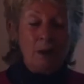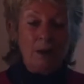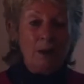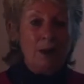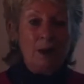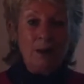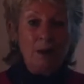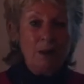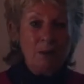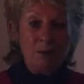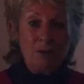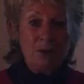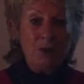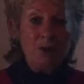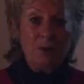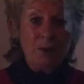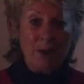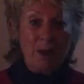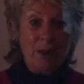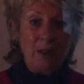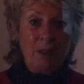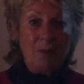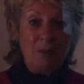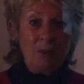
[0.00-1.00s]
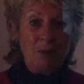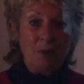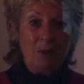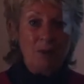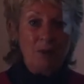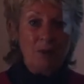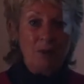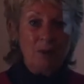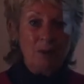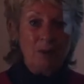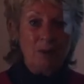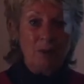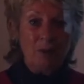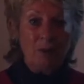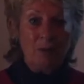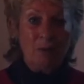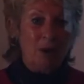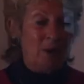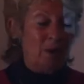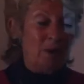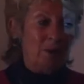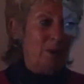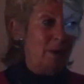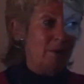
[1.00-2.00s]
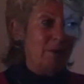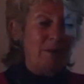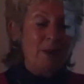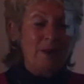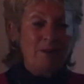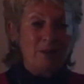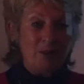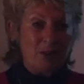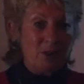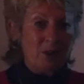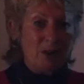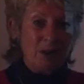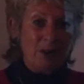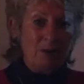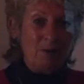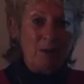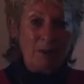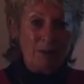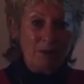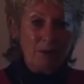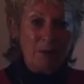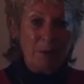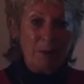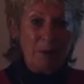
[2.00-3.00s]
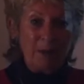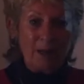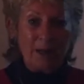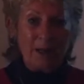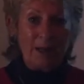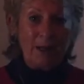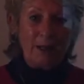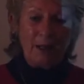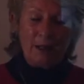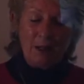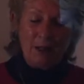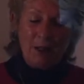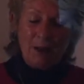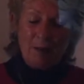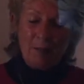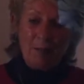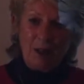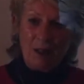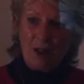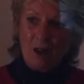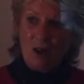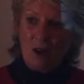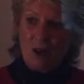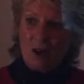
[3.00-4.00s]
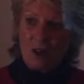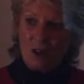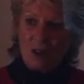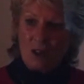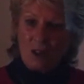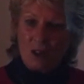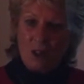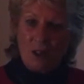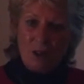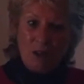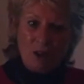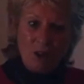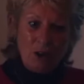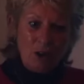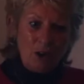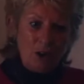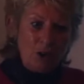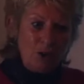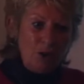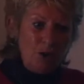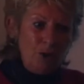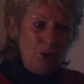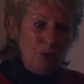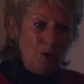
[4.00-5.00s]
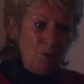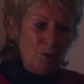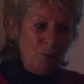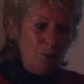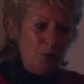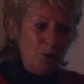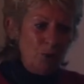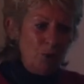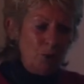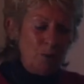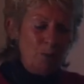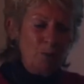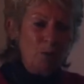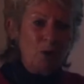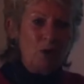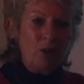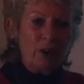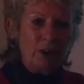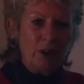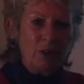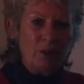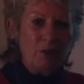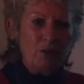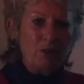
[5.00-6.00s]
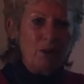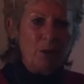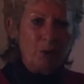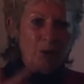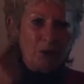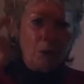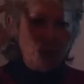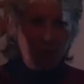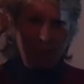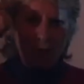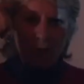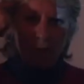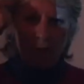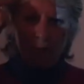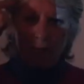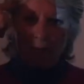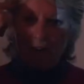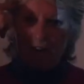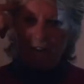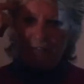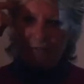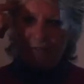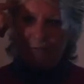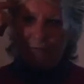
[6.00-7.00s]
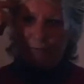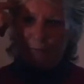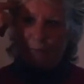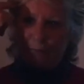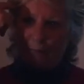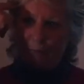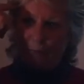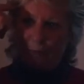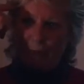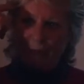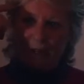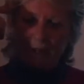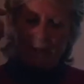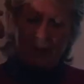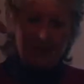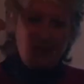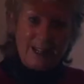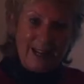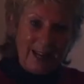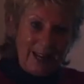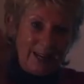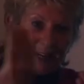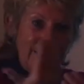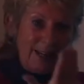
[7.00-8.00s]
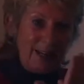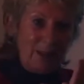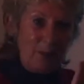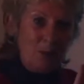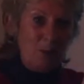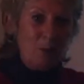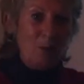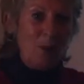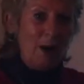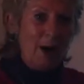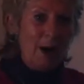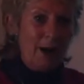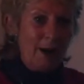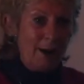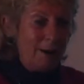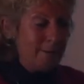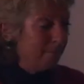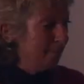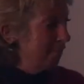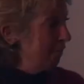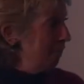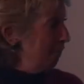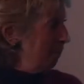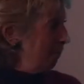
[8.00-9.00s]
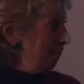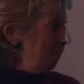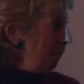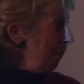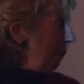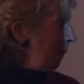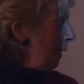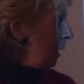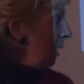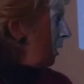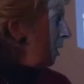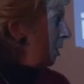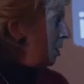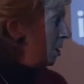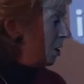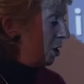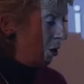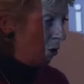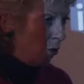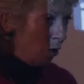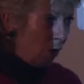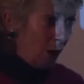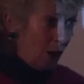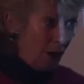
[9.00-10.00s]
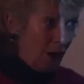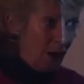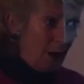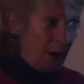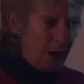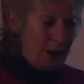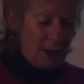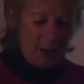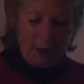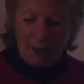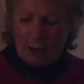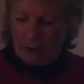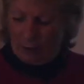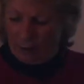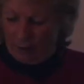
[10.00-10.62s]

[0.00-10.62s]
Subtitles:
I don't do that anymore. Well, I've never done it right from the beginning, because you're blocking the flow and your own left brain is getting in the way. So I